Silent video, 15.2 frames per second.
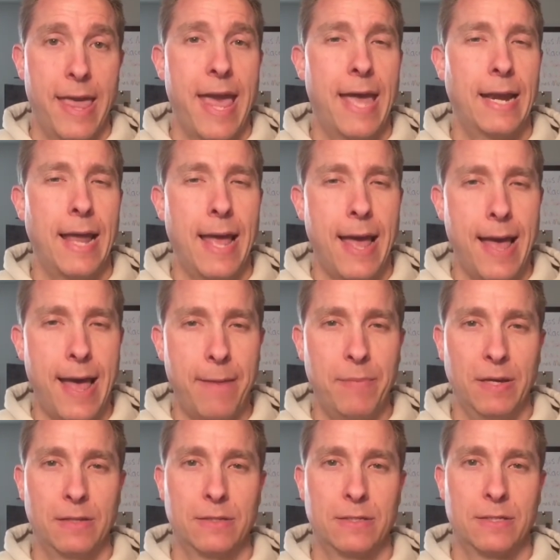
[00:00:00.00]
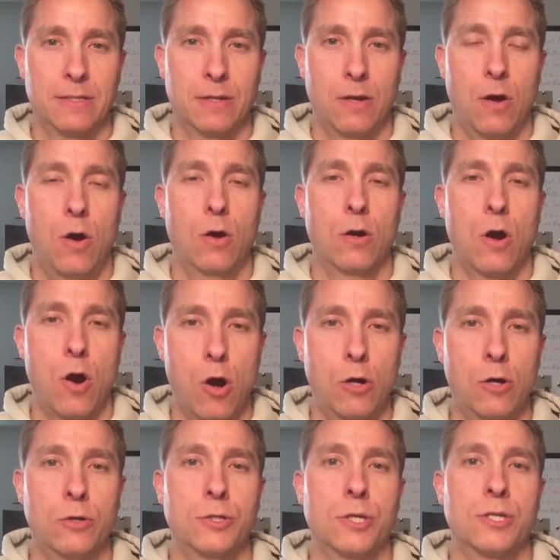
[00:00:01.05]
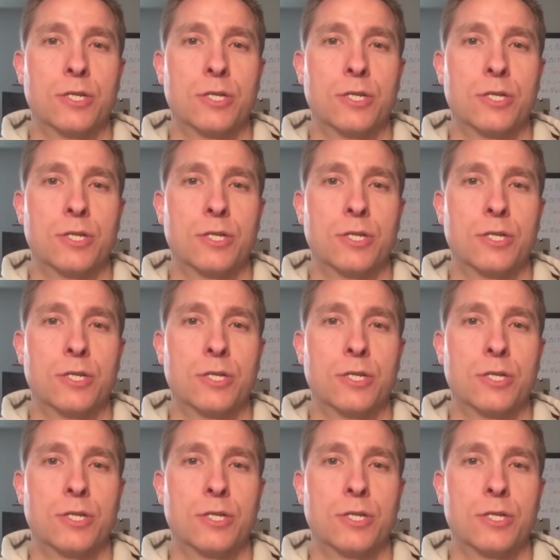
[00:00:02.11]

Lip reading: And habits are harder to